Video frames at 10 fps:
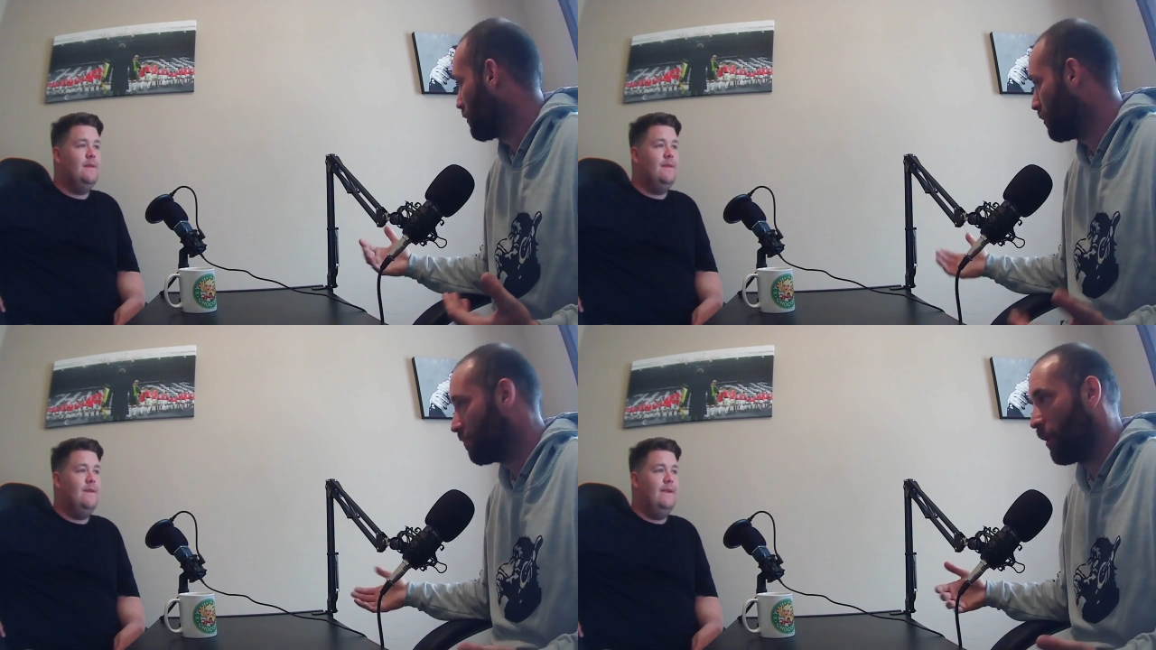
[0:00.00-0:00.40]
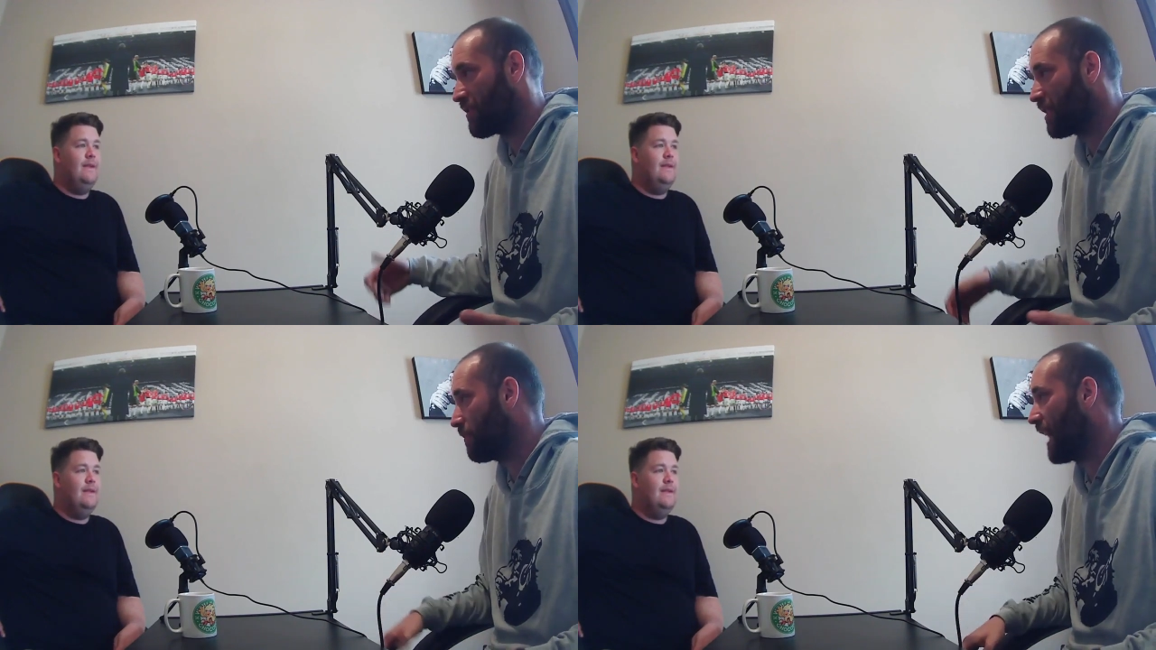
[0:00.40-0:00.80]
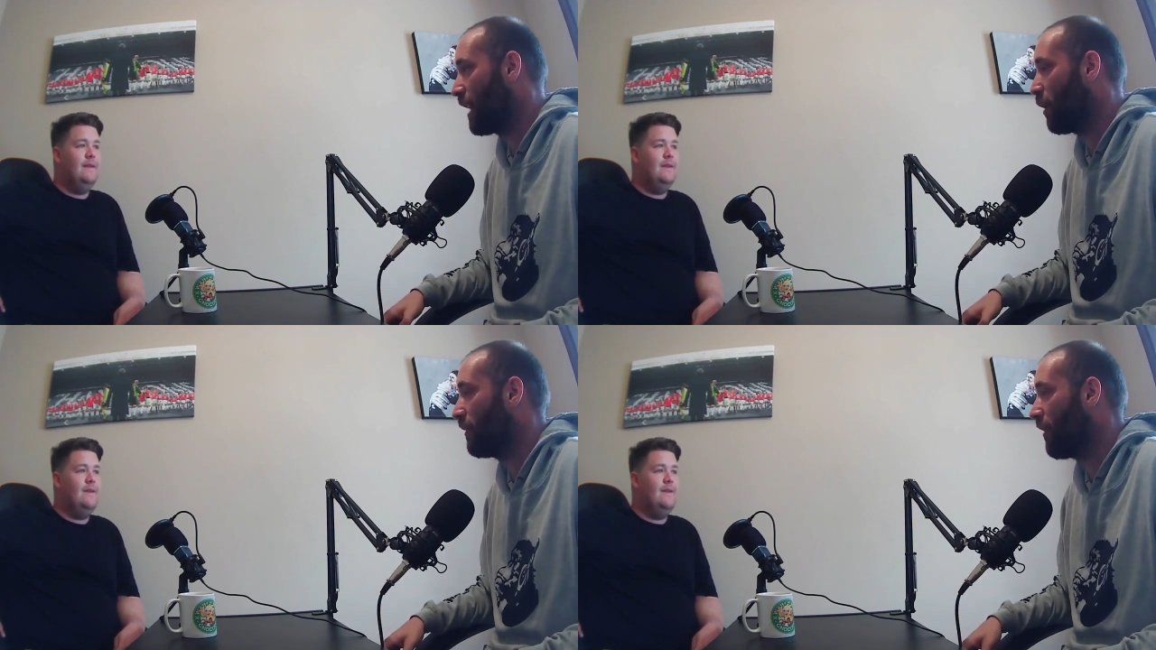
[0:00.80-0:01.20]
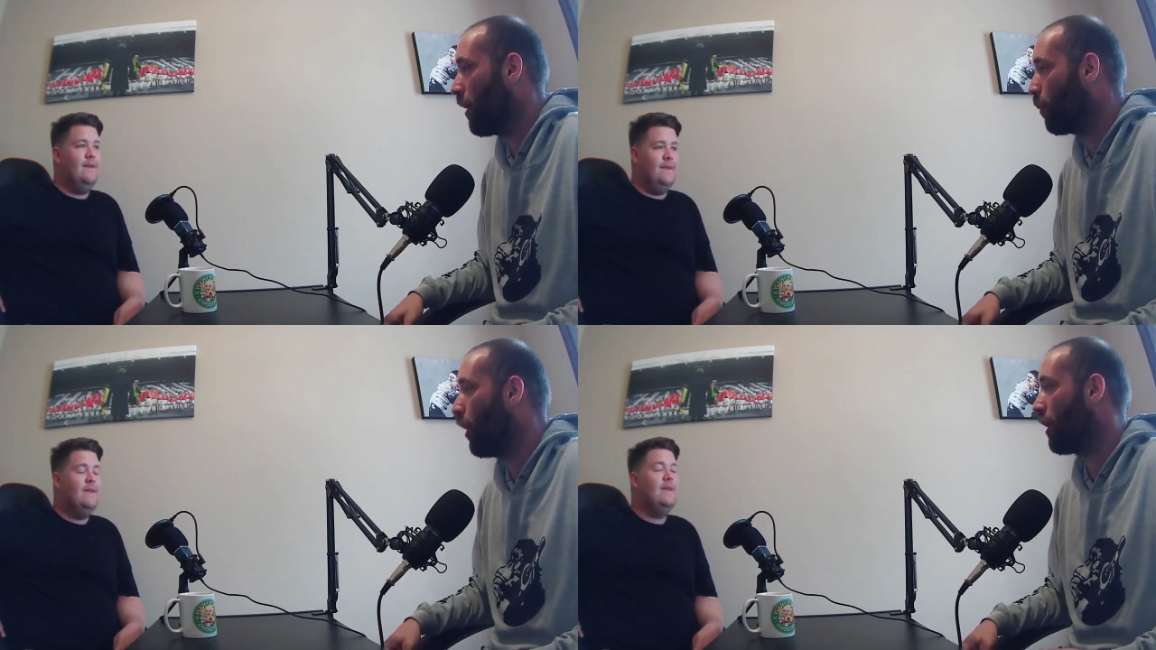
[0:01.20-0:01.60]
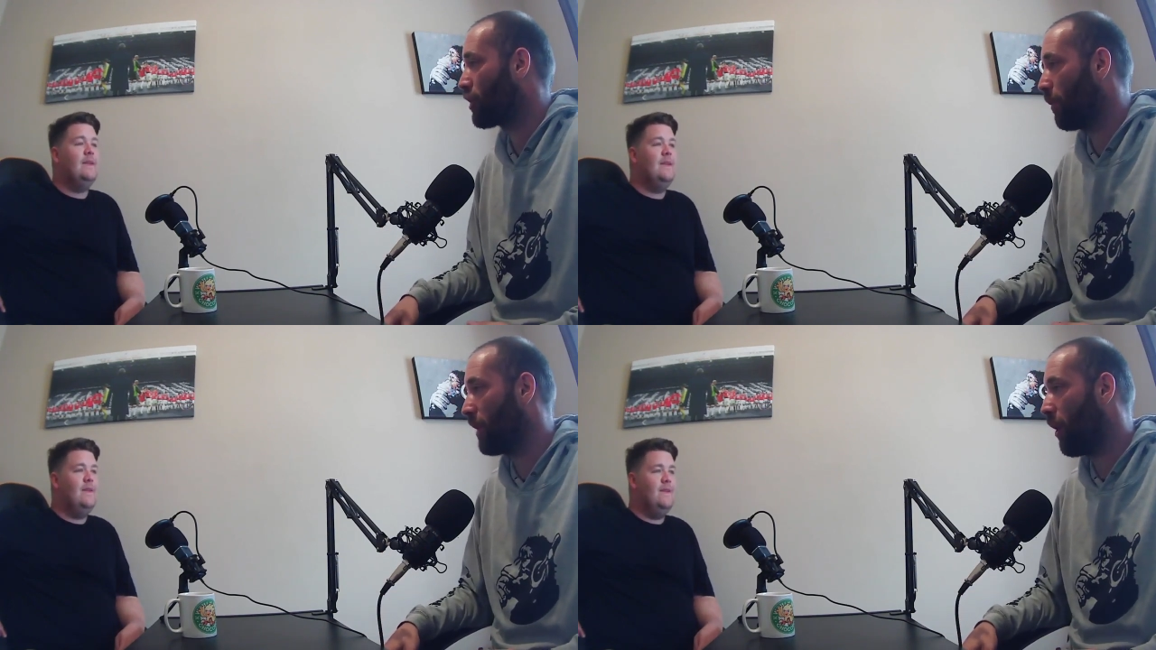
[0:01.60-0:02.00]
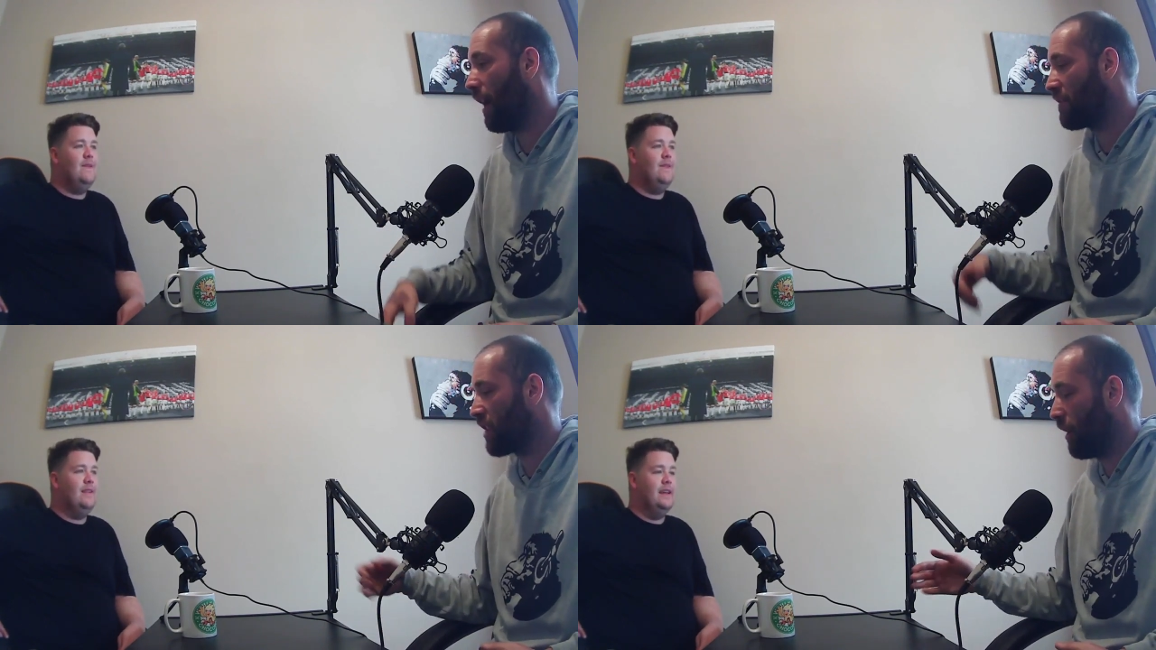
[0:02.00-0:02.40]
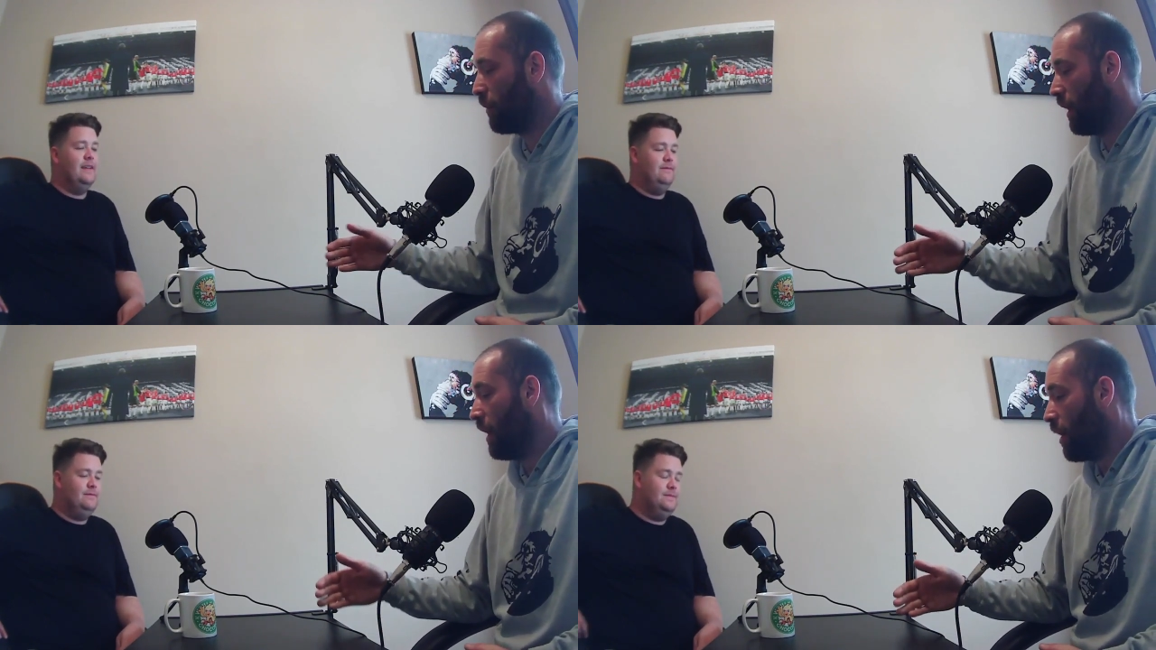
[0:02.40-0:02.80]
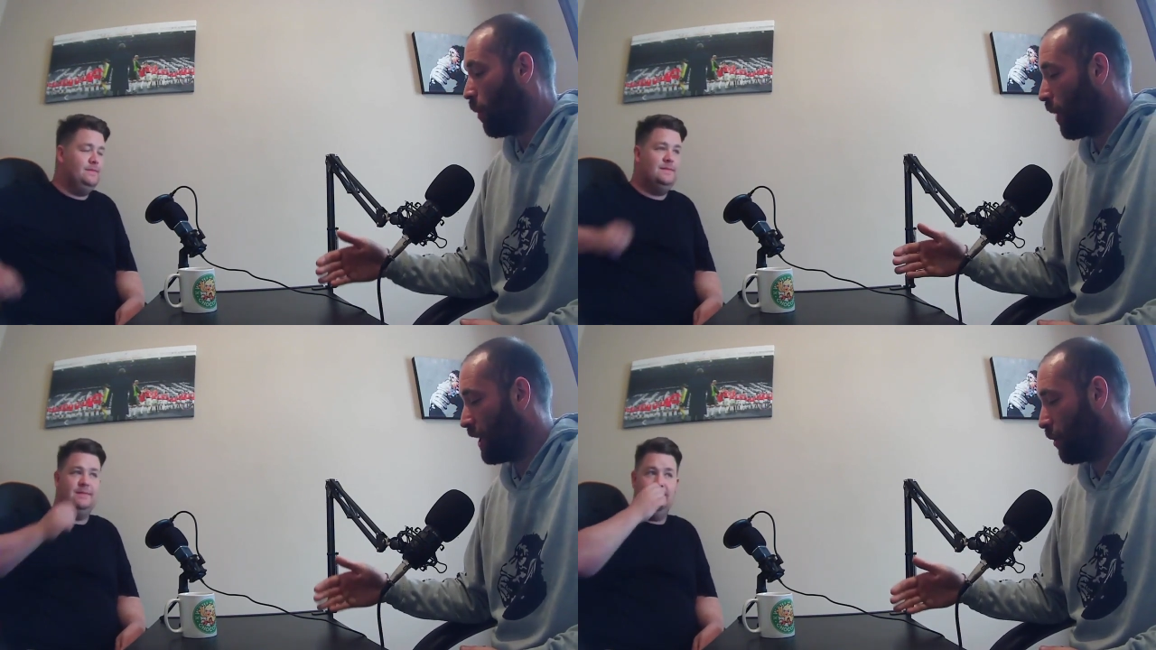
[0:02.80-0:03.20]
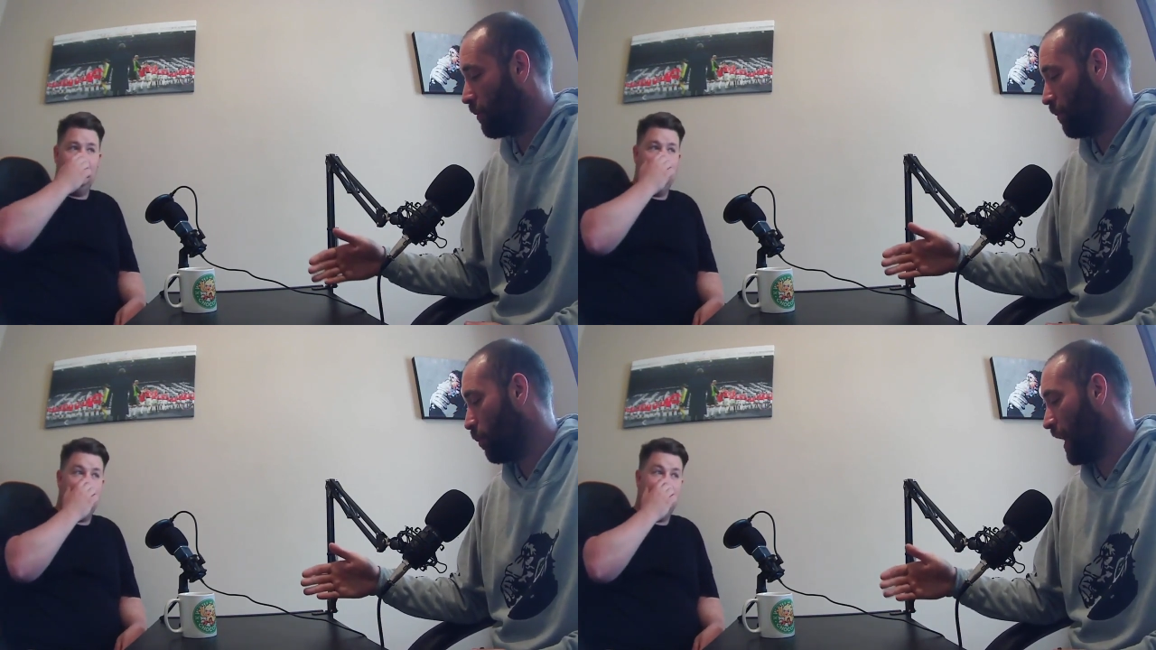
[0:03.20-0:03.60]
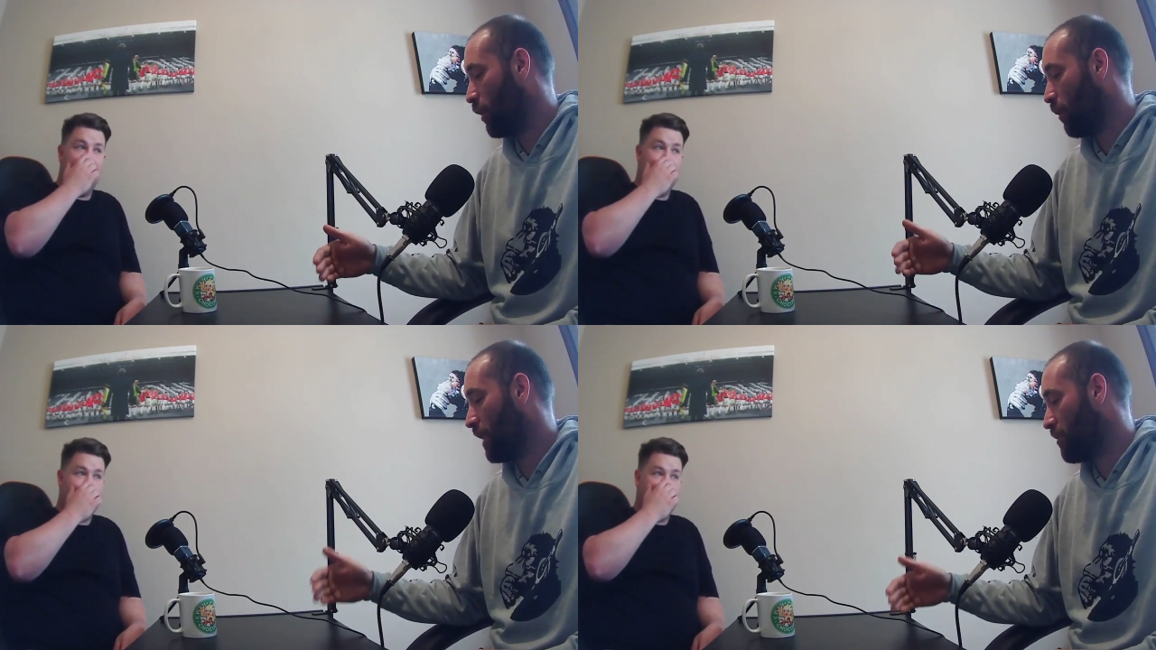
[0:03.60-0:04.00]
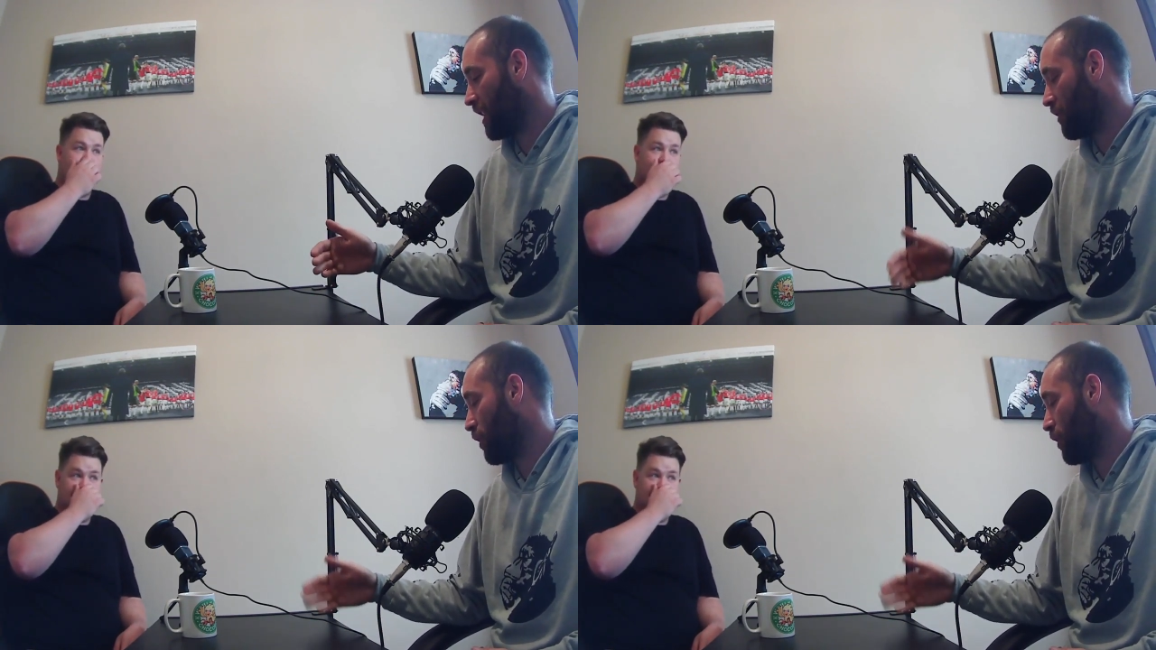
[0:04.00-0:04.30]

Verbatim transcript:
Speaker 1: We're all obviously getting on with our work job lives. So where your where your music